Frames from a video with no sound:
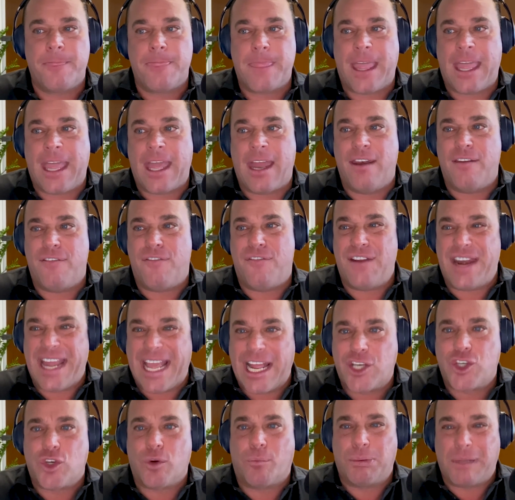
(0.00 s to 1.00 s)
And
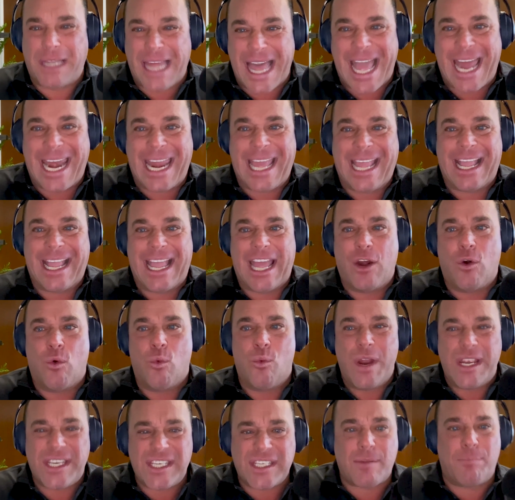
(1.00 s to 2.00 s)
financial planning and
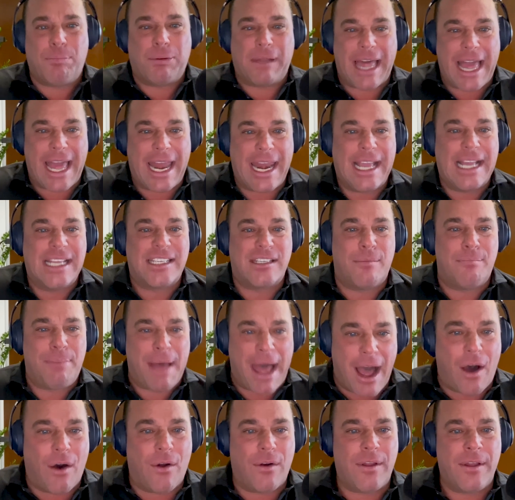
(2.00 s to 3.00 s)
risk planning is
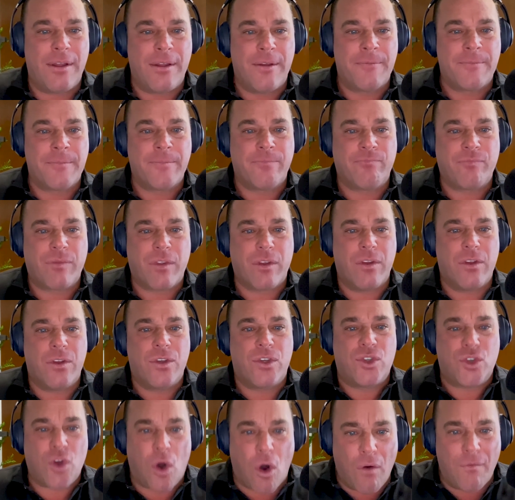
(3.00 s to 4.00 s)
about
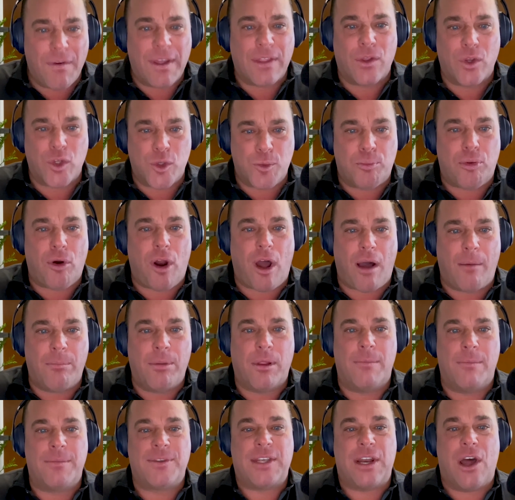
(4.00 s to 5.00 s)
solving those
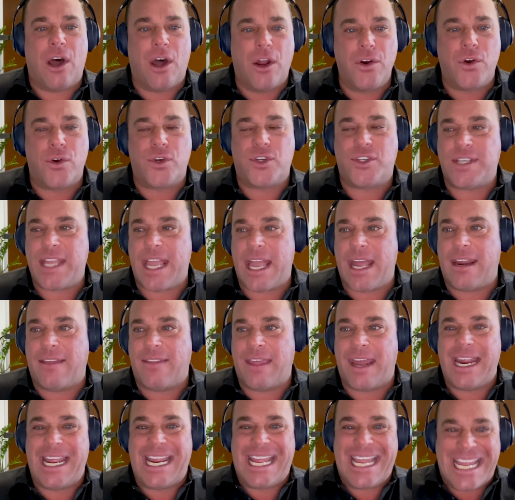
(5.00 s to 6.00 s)
problems and understanding
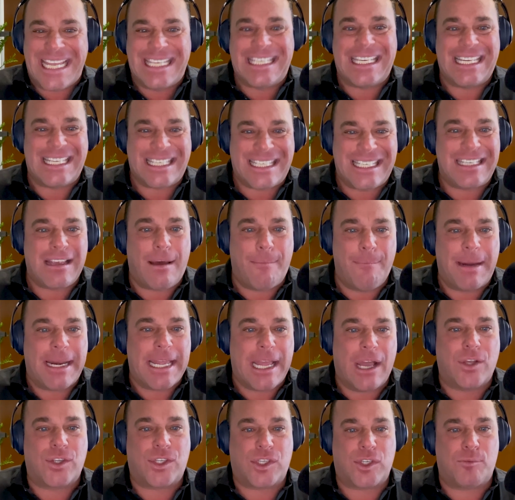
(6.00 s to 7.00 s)
that it isn't
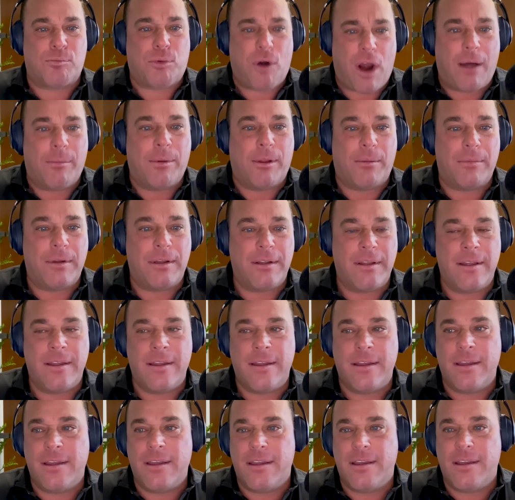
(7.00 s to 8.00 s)
somebody else's problem.
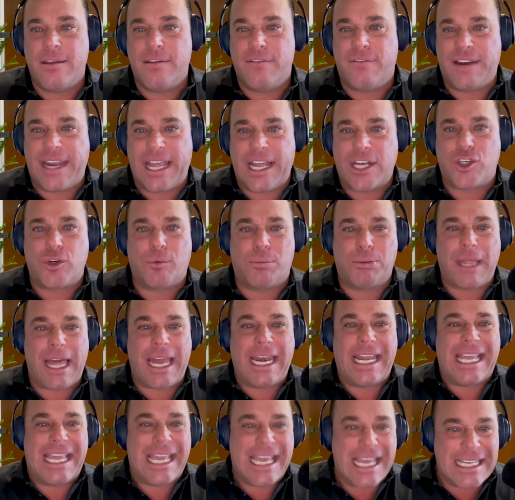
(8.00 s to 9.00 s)
Financial
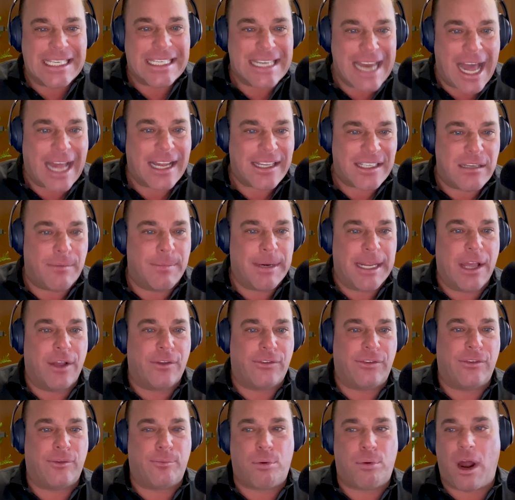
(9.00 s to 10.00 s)
planning is not somebody
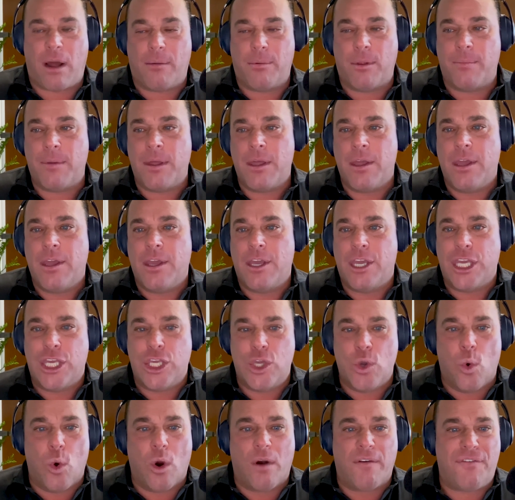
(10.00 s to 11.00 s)
else's problem.
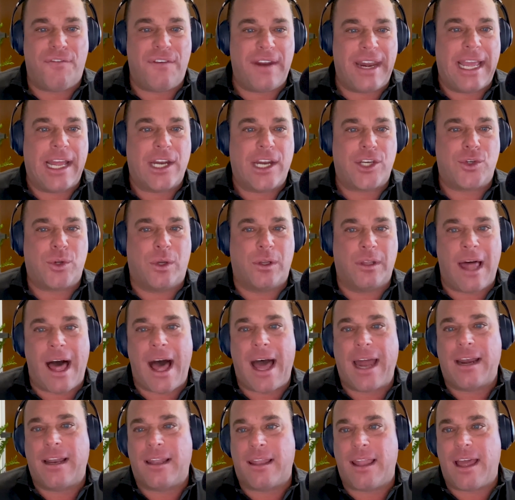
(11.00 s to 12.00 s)
Your financial
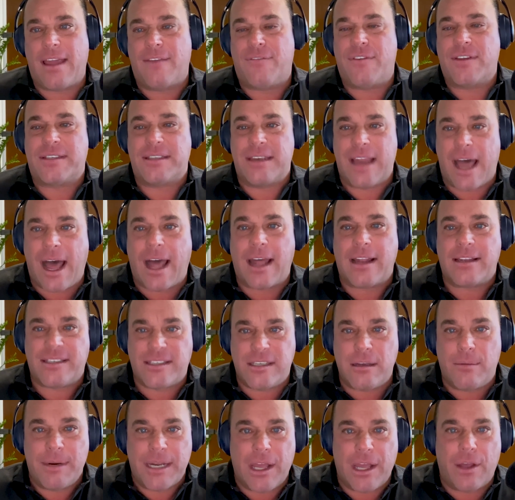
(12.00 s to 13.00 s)
lot in life is not
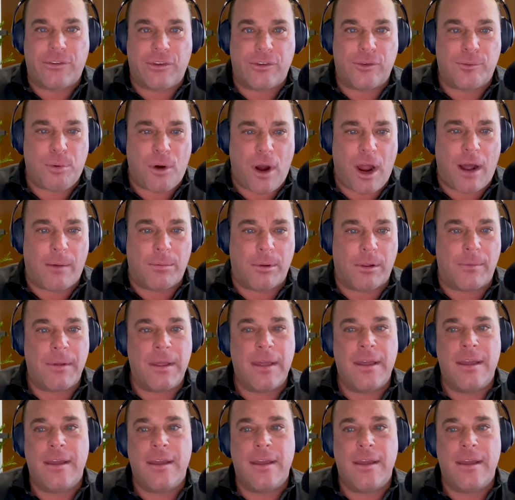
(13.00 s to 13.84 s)
somebody else's problem.